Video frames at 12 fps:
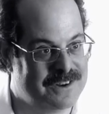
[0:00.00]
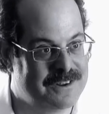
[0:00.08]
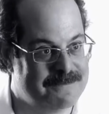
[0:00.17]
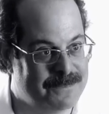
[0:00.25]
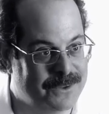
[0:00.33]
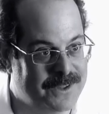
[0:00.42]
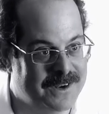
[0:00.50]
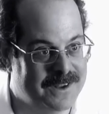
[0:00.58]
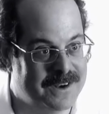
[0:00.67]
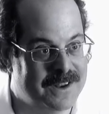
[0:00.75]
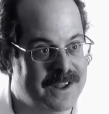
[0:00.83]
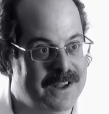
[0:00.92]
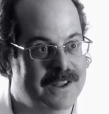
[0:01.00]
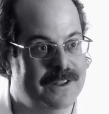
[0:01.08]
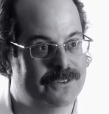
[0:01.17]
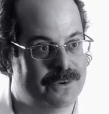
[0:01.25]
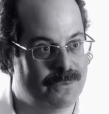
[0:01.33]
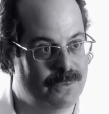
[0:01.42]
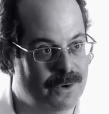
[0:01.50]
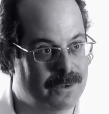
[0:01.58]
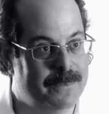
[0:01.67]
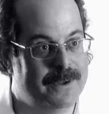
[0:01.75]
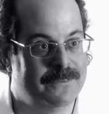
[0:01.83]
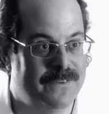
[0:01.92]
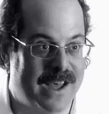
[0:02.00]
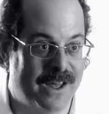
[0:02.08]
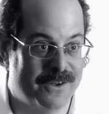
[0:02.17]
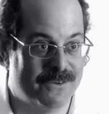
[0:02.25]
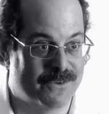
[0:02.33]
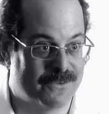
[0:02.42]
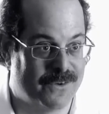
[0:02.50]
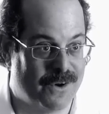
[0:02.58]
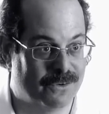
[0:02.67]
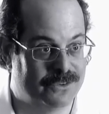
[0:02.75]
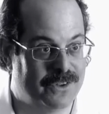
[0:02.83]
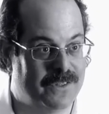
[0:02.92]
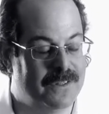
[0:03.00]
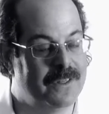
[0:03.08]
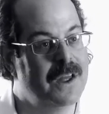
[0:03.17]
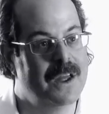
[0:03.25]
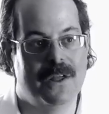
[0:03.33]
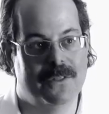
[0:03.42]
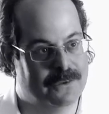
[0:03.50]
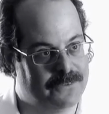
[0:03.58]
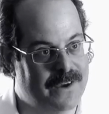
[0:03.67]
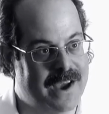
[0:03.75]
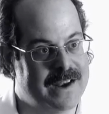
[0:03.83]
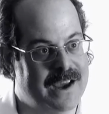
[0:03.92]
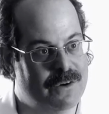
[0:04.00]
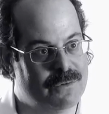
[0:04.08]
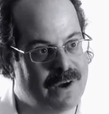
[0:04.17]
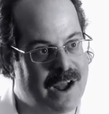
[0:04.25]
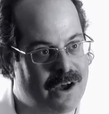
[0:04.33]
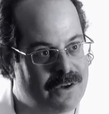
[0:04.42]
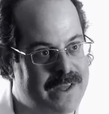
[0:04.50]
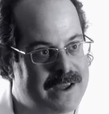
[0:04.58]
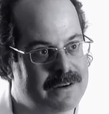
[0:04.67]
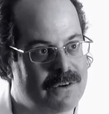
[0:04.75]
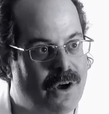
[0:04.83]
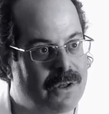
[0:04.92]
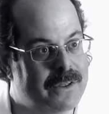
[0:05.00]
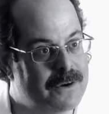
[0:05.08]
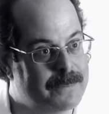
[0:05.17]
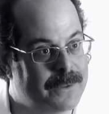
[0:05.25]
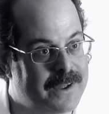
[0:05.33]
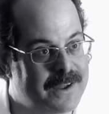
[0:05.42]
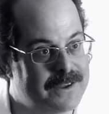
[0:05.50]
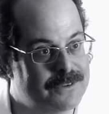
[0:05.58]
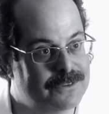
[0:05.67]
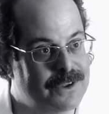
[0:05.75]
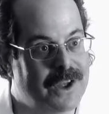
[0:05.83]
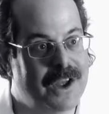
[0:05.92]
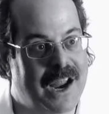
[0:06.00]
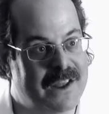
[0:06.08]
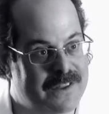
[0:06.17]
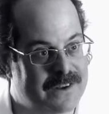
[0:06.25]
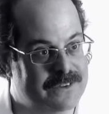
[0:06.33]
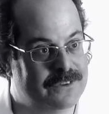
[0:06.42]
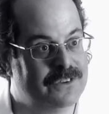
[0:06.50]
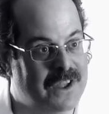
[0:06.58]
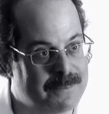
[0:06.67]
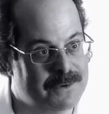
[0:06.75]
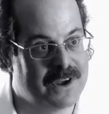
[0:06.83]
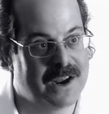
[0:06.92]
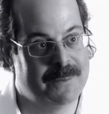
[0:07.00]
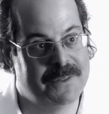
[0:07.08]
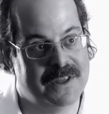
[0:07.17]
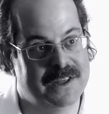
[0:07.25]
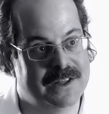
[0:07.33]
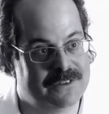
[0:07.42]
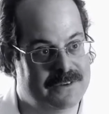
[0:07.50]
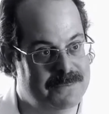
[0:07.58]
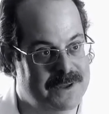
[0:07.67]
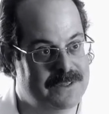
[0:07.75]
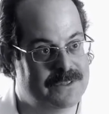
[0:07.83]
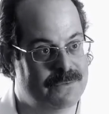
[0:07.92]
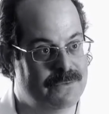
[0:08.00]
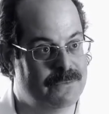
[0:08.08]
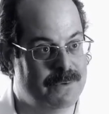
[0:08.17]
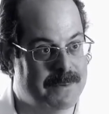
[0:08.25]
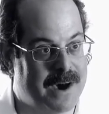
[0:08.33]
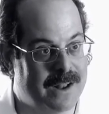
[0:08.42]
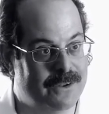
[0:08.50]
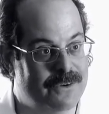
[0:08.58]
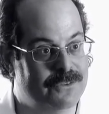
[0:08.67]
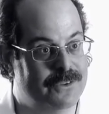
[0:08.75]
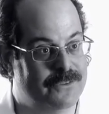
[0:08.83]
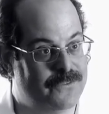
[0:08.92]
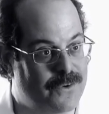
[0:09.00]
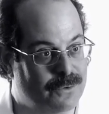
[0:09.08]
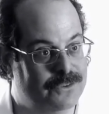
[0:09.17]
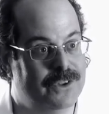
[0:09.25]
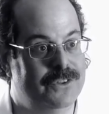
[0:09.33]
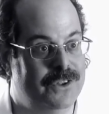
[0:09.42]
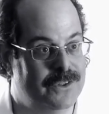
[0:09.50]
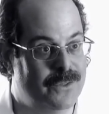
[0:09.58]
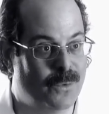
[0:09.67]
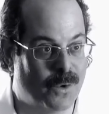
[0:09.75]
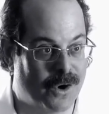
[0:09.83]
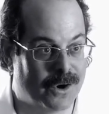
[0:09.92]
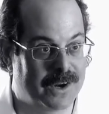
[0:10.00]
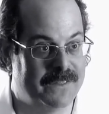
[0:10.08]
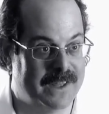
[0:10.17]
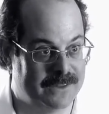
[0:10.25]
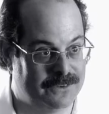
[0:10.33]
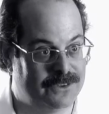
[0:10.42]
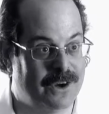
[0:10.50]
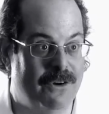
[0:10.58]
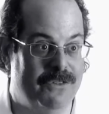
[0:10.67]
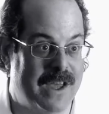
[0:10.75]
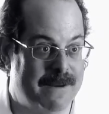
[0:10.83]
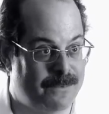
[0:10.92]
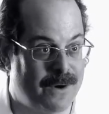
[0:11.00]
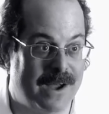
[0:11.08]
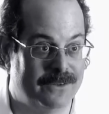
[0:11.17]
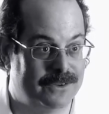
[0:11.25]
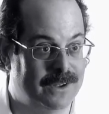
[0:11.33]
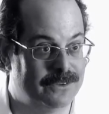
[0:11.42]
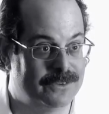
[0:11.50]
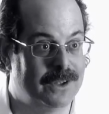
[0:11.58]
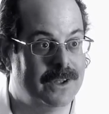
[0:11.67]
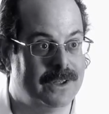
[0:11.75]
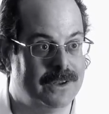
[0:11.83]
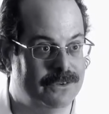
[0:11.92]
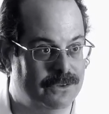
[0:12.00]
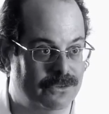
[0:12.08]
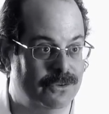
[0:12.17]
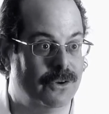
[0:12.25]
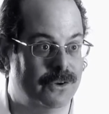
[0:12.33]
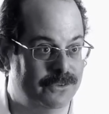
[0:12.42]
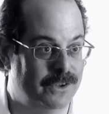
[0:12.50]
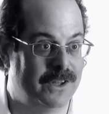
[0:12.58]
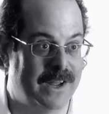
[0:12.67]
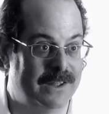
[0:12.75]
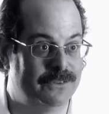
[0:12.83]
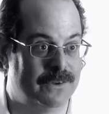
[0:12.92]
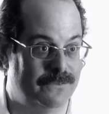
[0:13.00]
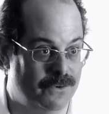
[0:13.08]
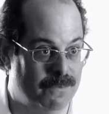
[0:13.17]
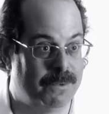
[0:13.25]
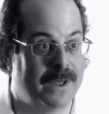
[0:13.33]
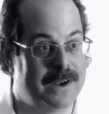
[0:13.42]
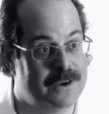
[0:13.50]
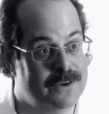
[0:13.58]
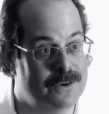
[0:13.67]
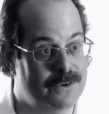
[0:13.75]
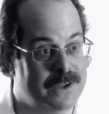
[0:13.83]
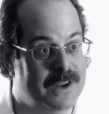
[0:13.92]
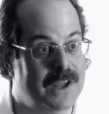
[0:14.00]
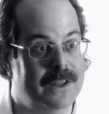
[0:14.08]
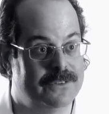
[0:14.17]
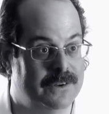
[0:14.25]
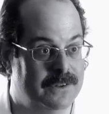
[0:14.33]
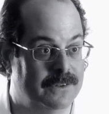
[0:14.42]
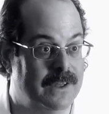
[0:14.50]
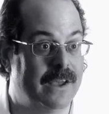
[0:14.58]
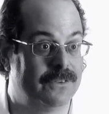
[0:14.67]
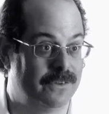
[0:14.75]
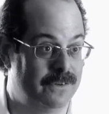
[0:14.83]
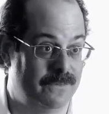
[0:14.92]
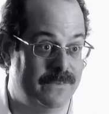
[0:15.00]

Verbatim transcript: it completed, is a real big value for folks. They'll find out how that all interplays, and then at the same time they get to meet the remodelers, the folks that did the work, and they can start that process. It is as good as it gets. If you're planning to do it, it's an excellent